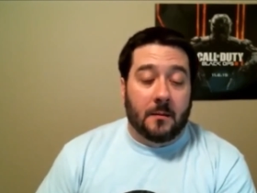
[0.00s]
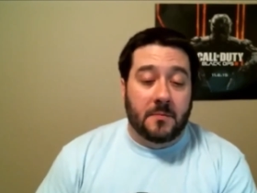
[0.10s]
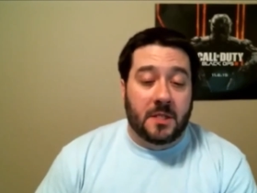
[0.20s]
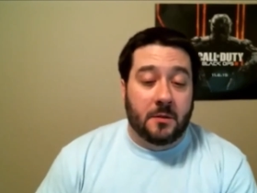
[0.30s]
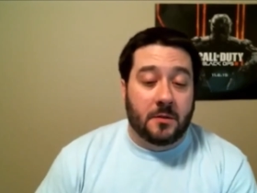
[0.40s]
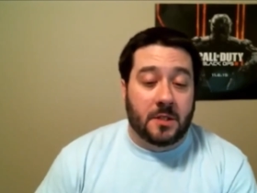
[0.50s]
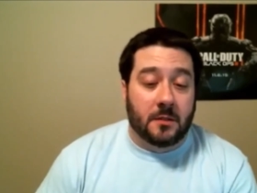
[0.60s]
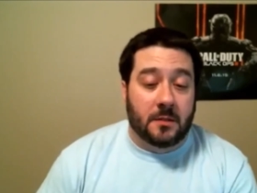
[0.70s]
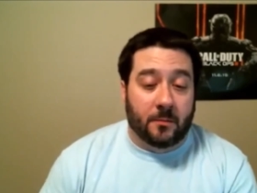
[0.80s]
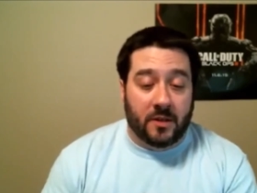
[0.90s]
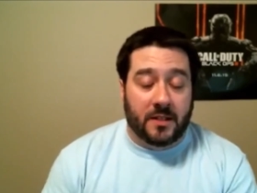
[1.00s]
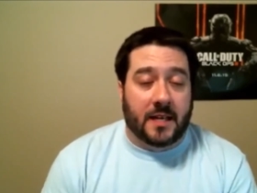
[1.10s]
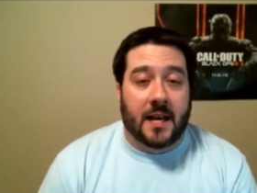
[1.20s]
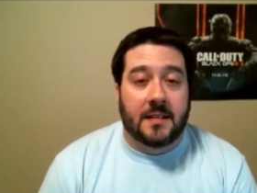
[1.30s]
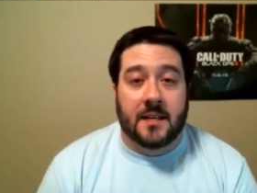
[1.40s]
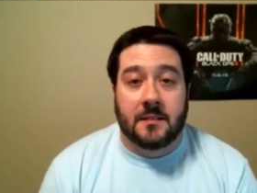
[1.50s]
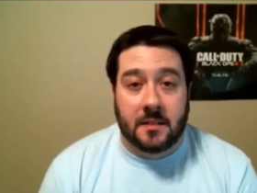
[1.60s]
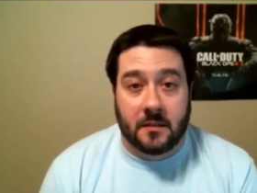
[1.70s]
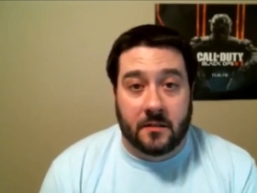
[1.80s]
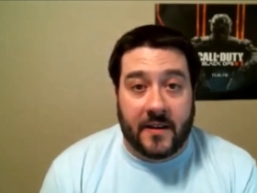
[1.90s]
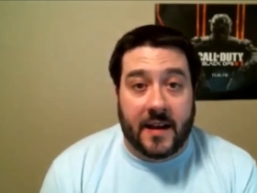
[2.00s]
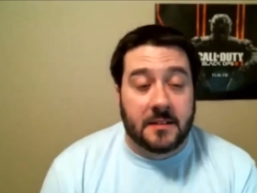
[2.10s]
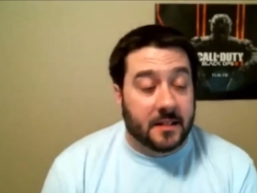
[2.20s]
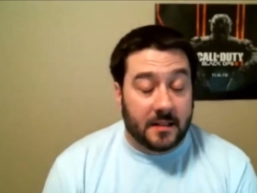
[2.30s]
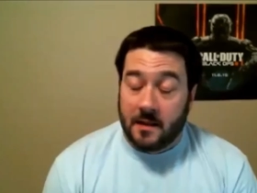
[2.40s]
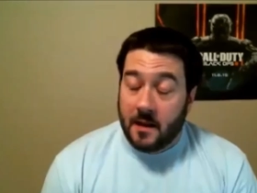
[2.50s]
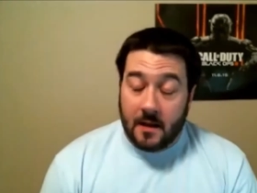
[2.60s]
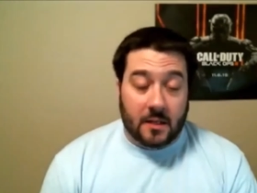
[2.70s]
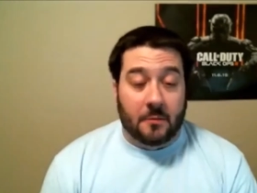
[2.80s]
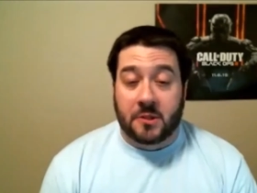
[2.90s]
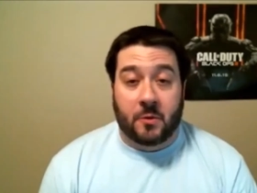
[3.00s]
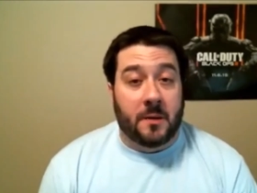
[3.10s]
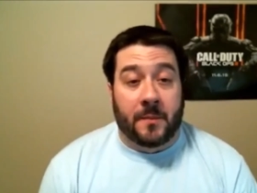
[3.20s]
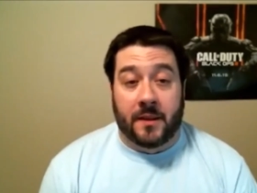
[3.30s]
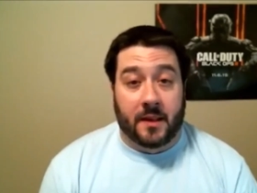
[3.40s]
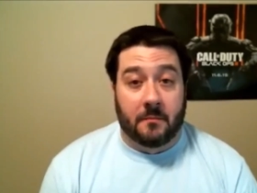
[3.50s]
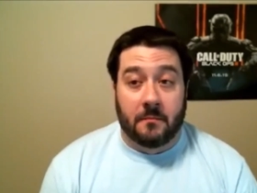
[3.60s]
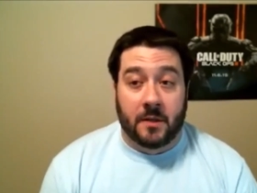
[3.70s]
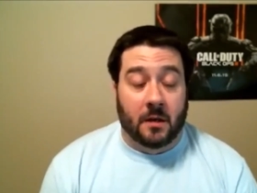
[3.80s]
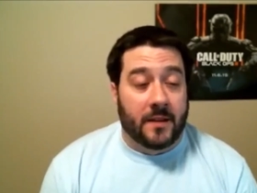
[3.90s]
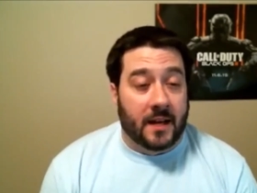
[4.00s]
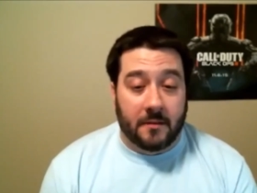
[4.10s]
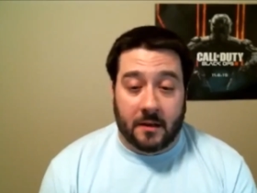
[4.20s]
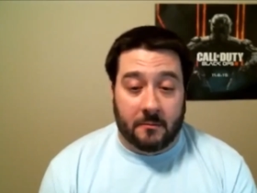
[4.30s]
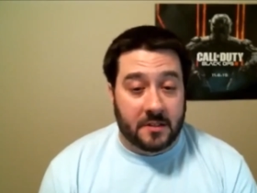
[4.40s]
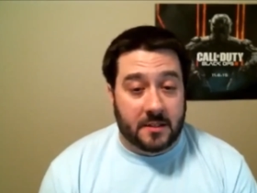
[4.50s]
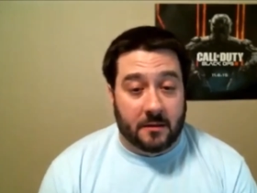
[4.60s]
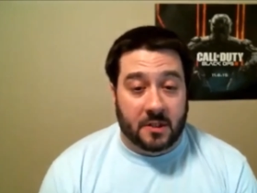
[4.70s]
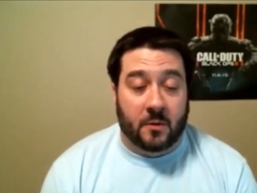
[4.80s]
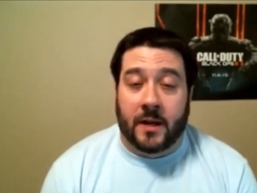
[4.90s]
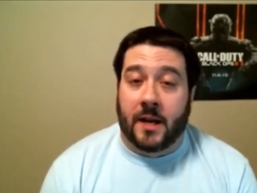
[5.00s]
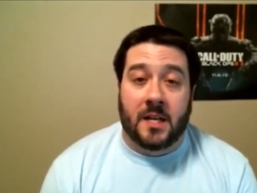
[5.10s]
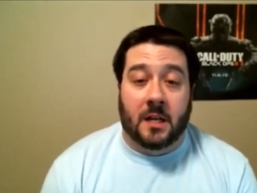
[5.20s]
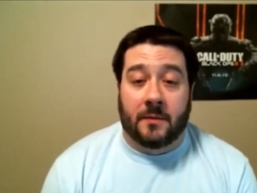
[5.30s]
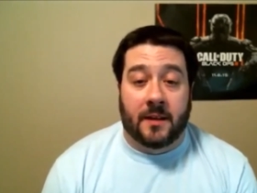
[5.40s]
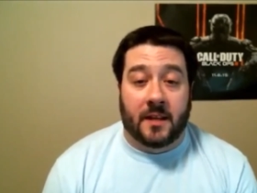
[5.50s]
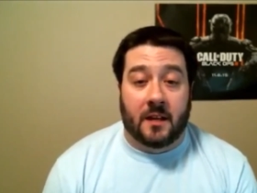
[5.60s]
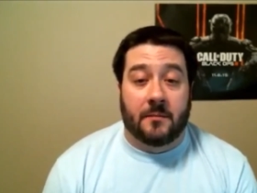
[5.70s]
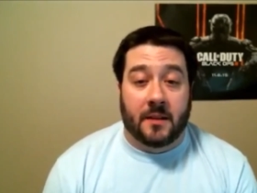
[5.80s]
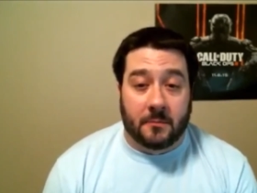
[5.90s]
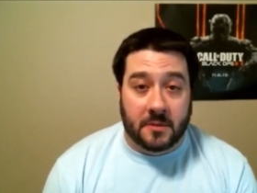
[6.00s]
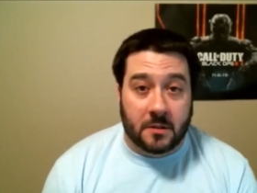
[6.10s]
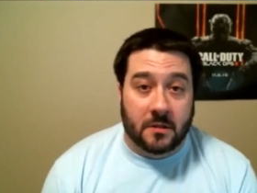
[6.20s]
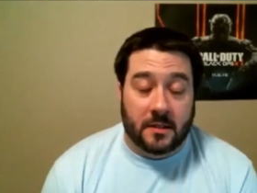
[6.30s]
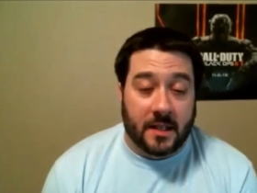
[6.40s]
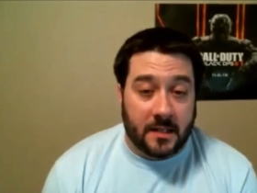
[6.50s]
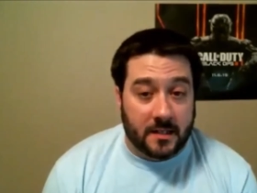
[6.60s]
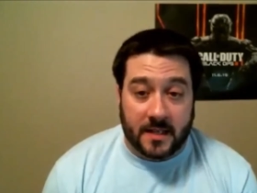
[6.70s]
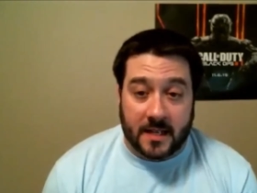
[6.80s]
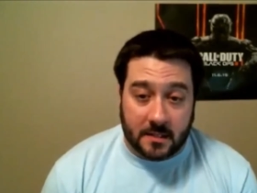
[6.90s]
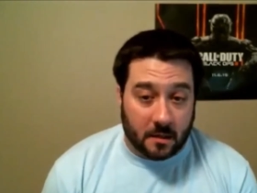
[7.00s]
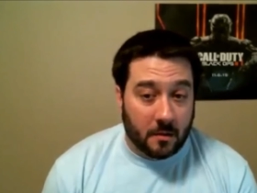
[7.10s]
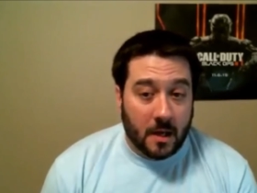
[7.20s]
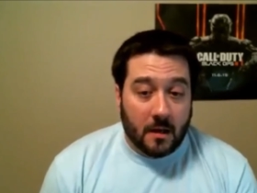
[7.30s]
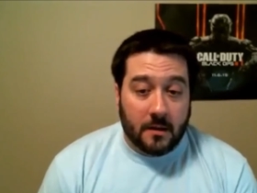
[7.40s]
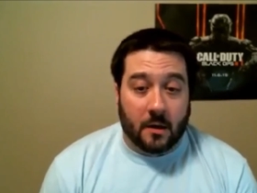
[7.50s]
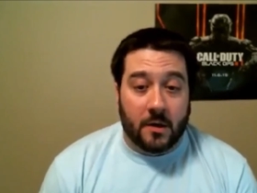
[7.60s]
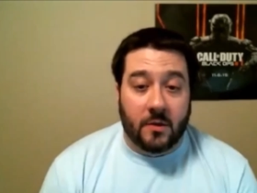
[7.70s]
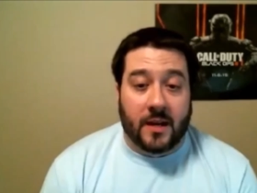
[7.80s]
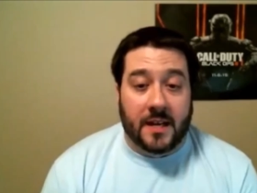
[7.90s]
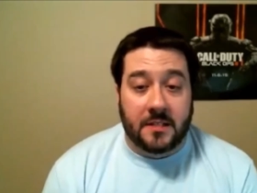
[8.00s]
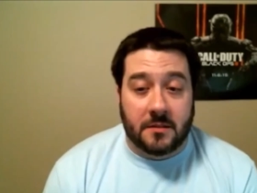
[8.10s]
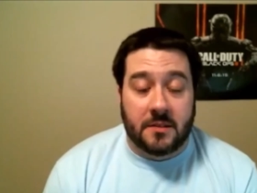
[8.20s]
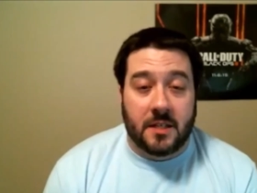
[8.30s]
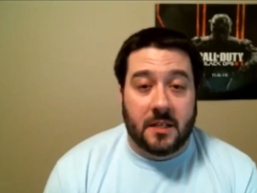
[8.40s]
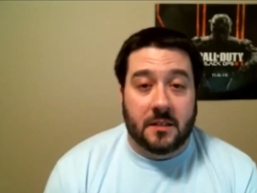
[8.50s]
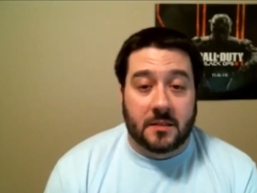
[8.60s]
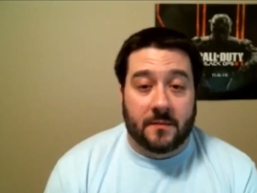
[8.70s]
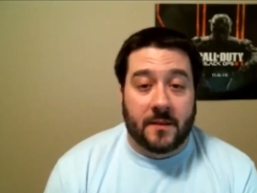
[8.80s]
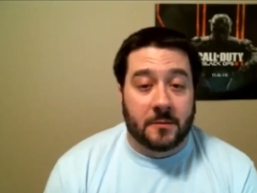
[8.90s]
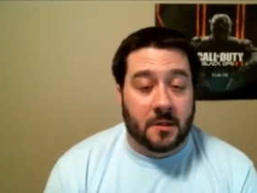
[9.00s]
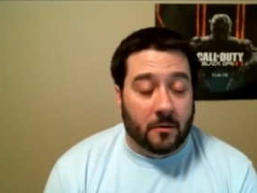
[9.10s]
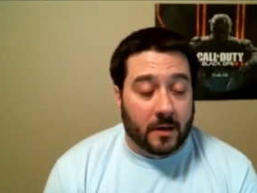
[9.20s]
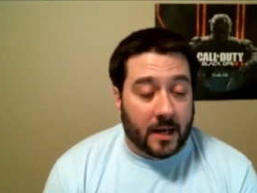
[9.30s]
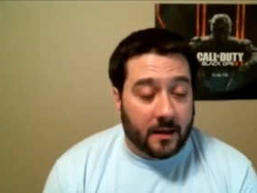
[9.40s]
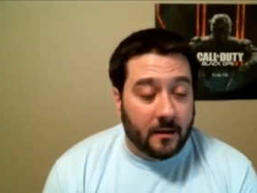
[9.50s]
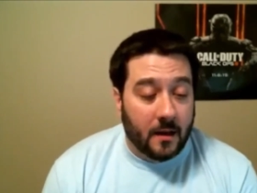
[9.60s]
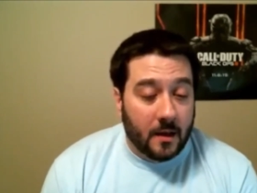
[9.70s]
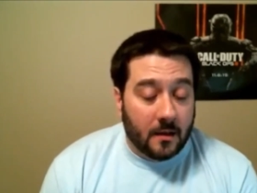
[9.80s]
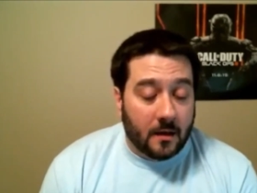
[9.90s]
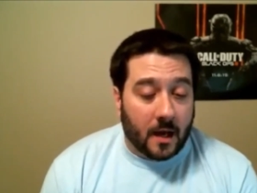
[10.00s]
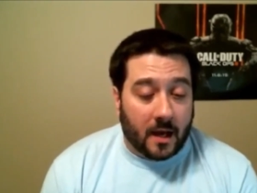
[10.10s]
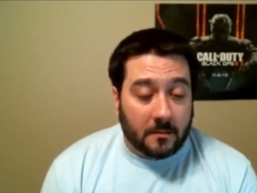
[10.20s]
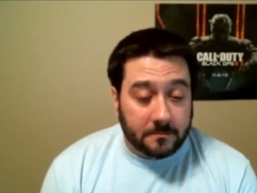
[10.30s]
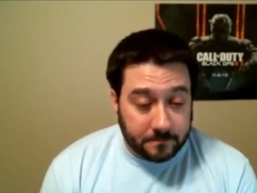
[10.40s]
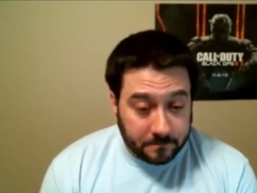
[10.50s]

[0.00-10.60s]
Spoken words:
to bring the content to the fans, and that was great by them. You know, that was a great idea by them, and it was good that they did that. So, you know, you guys could see the stuff that was going on.